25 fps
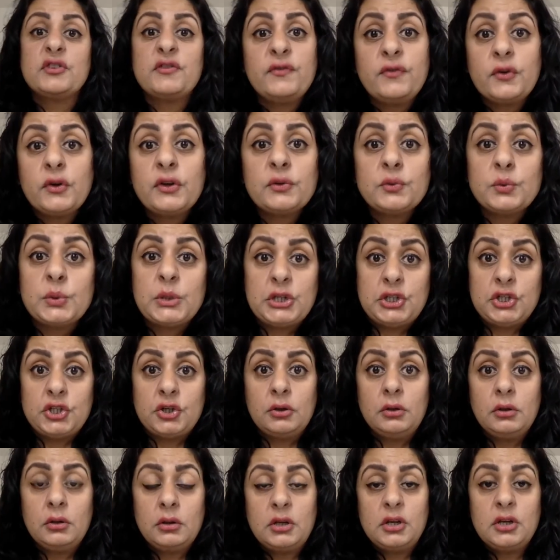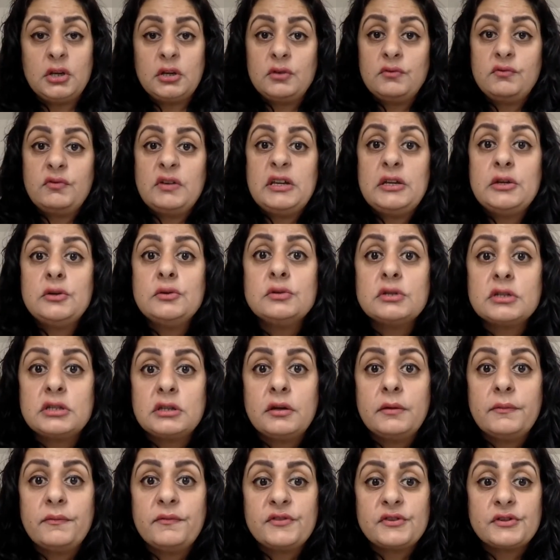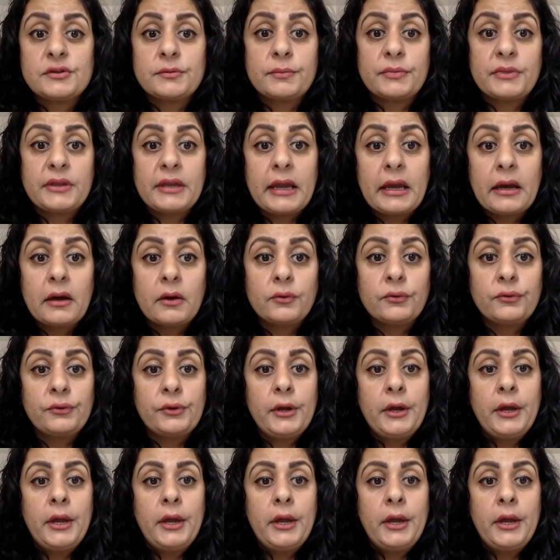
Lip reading: filled with junk, so you could reuse them for something else.